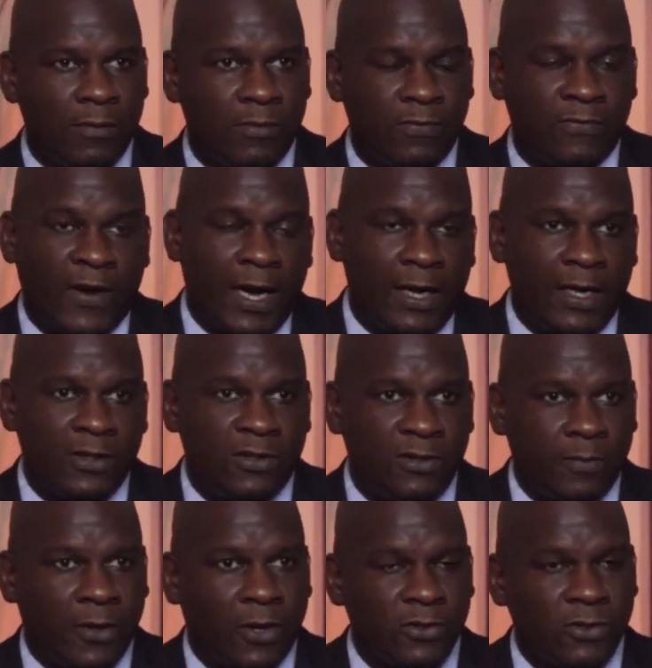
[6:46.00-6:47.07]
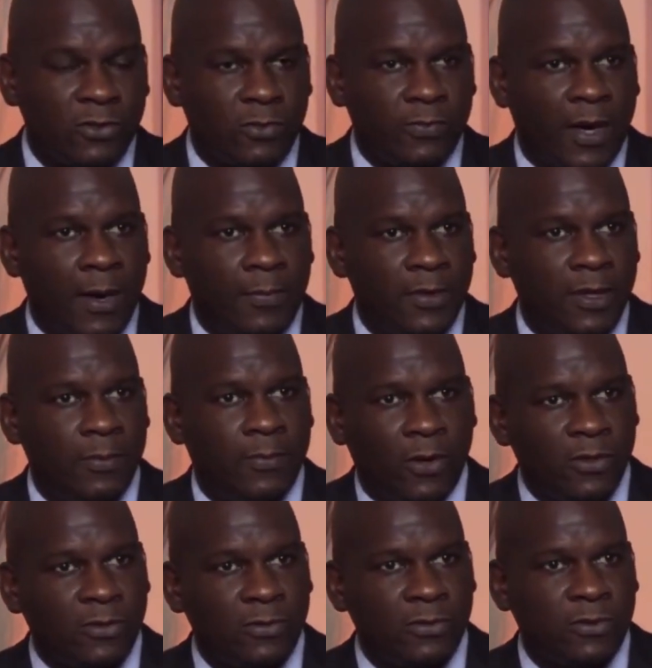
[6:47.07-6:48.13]
violation of personal property,
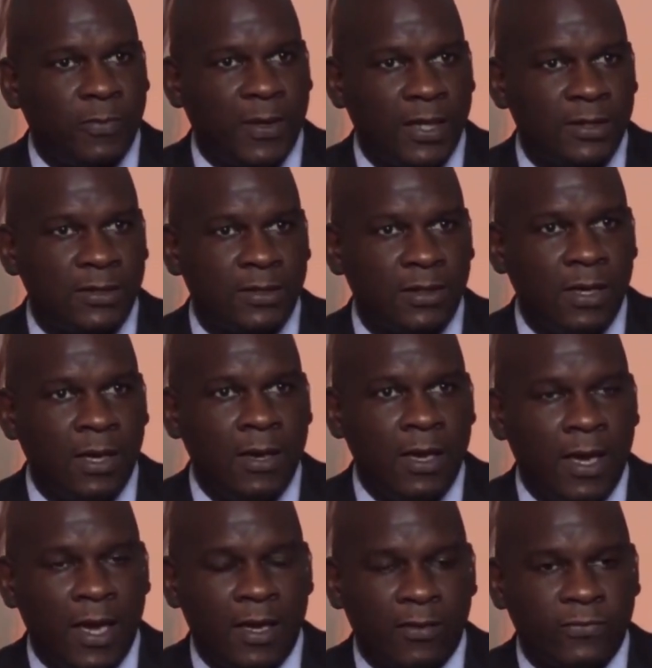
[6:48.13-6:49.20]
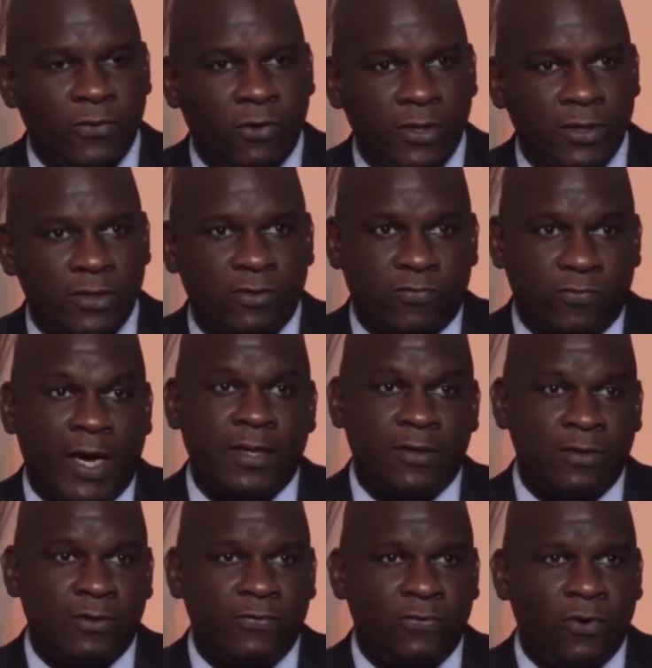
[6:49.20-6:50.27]
personal space, and of course the right
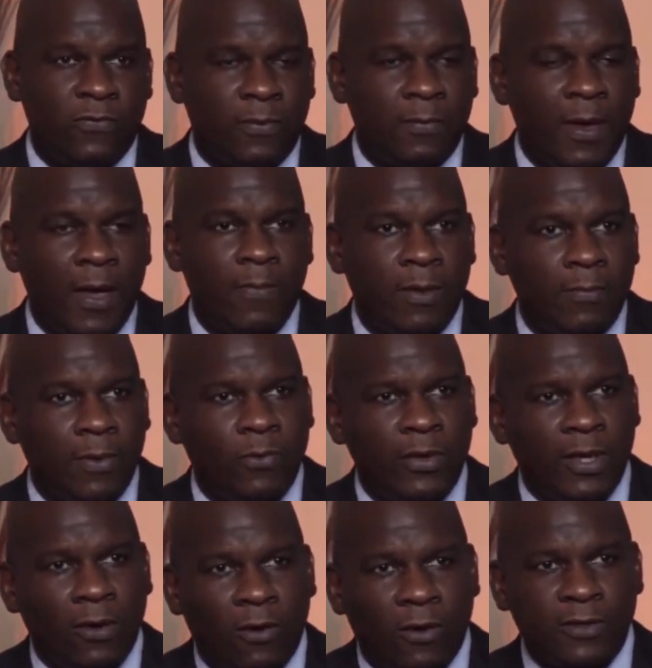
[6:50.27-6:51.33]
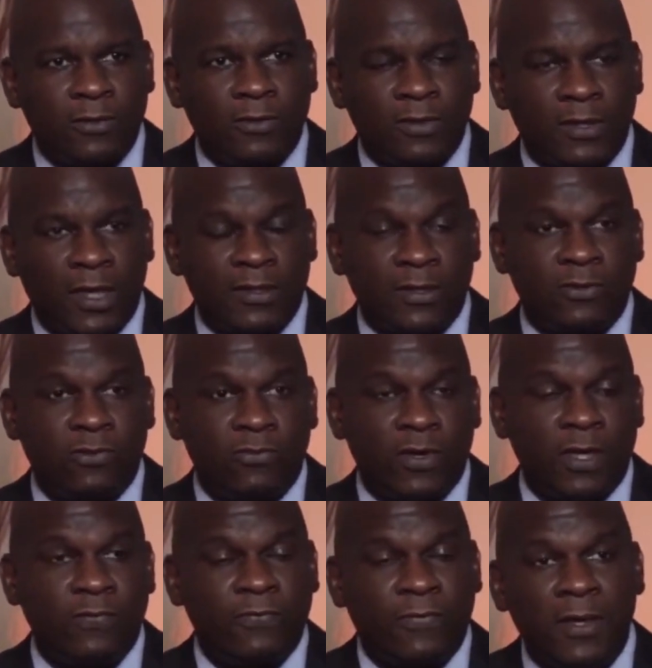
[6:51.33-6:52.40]
to the Fourth Amendment. But what it also does is
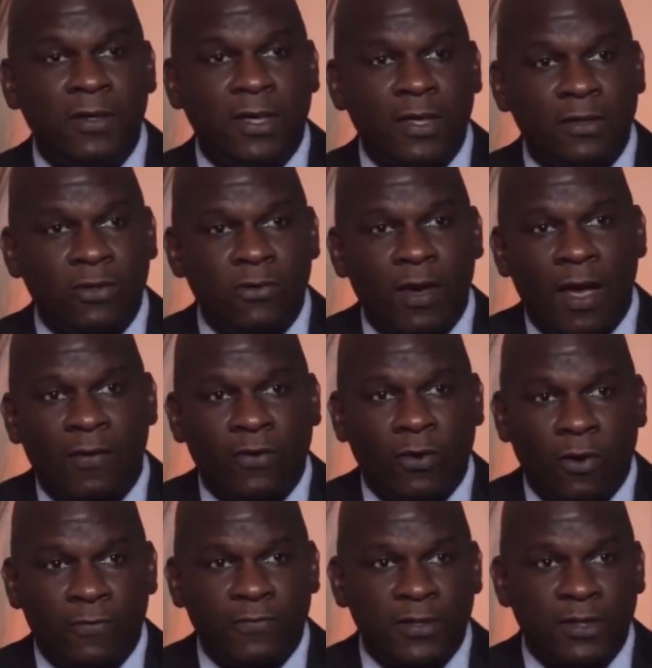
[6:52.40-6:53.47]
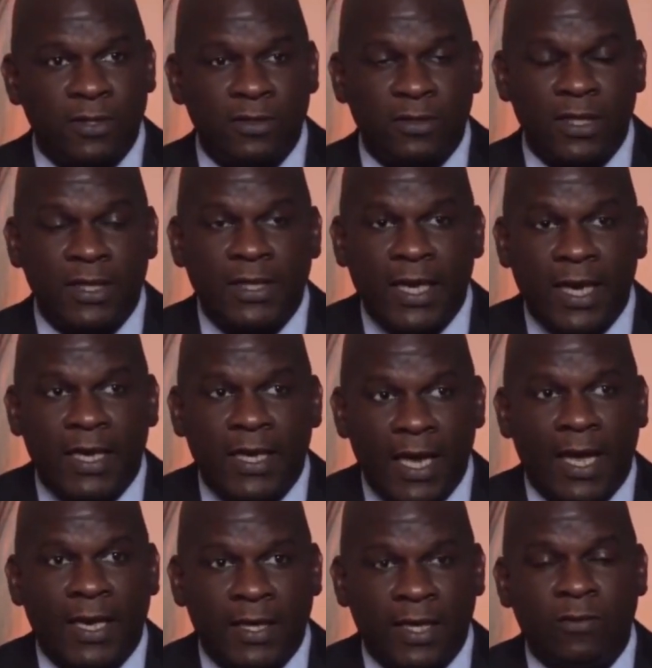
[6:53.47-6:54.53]
create funding. So you have officers that
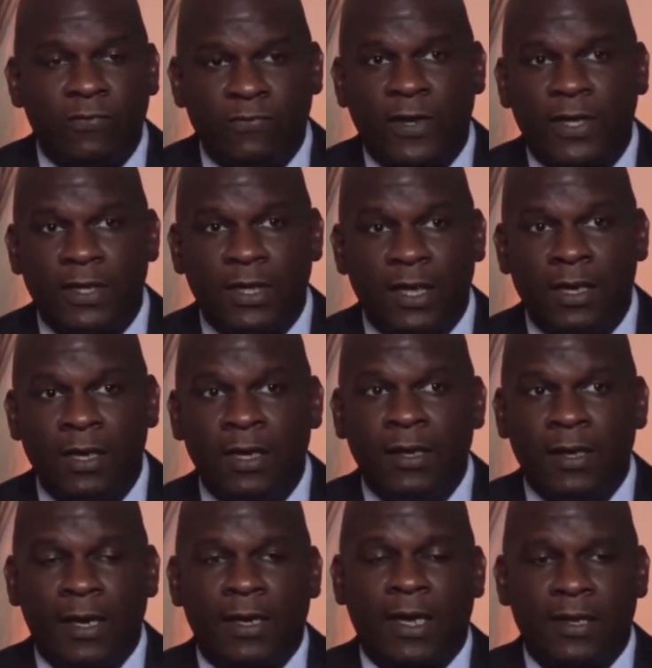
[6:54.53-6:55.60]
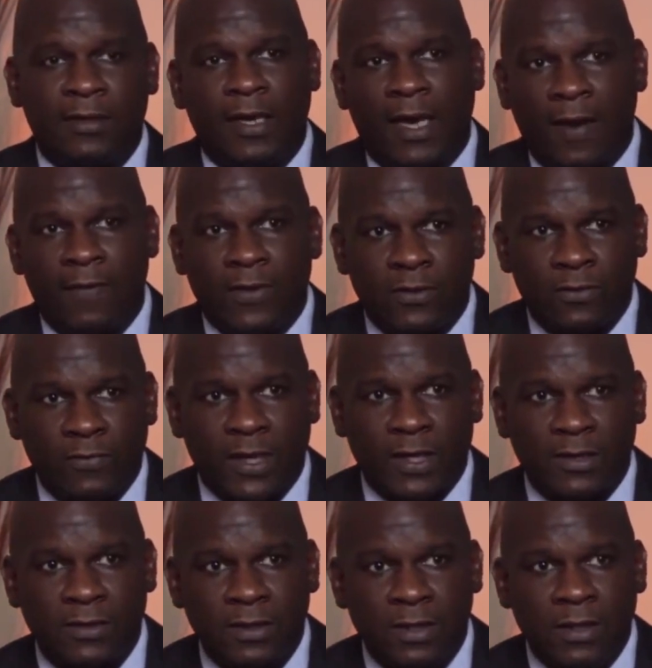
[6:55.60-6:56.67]
cannot get funding unless they have these
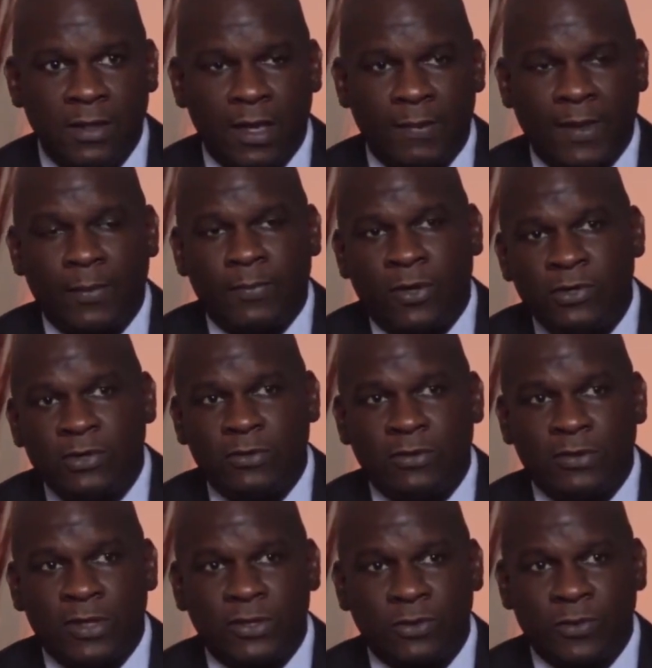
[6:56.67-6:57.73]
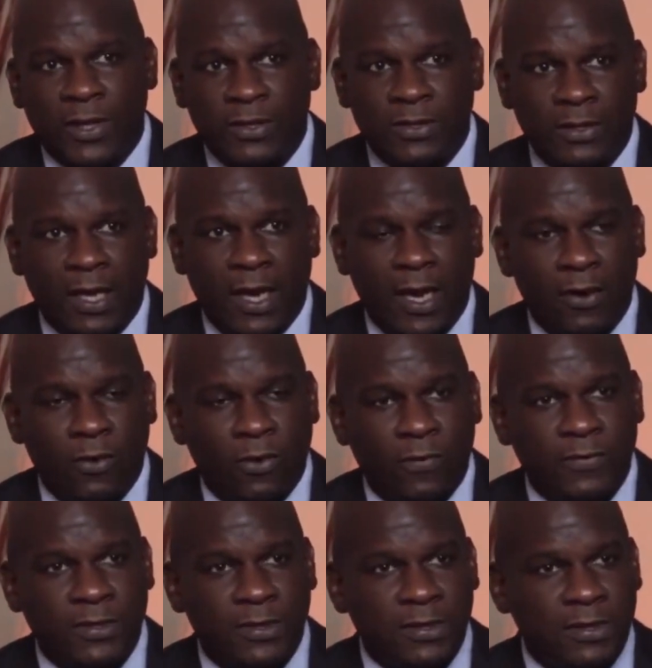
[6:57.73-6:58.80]
arrests. In my personal situation, I had
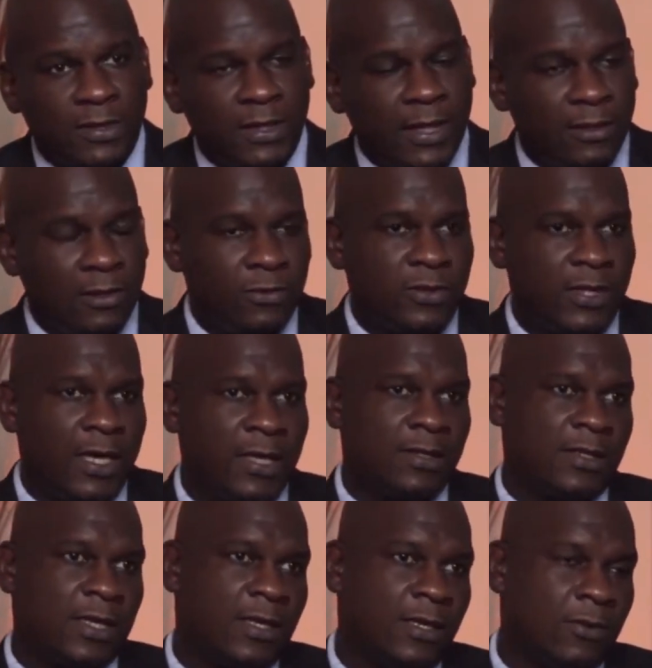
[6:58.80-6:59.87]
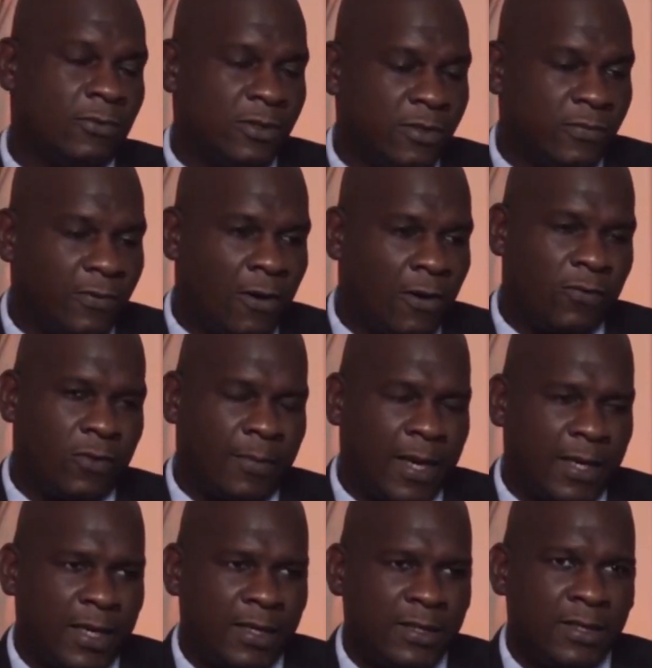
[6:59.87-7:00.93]
officers, and like the lieutenant said that was involved in my
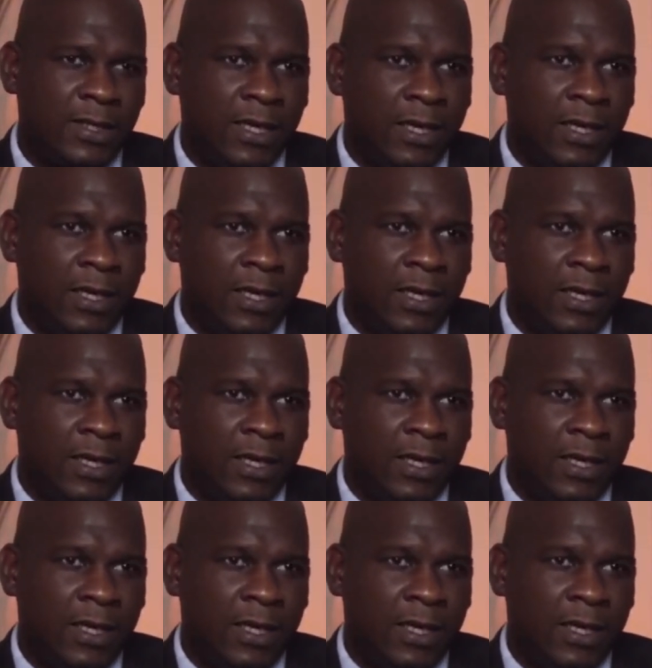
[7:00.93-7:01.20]
case,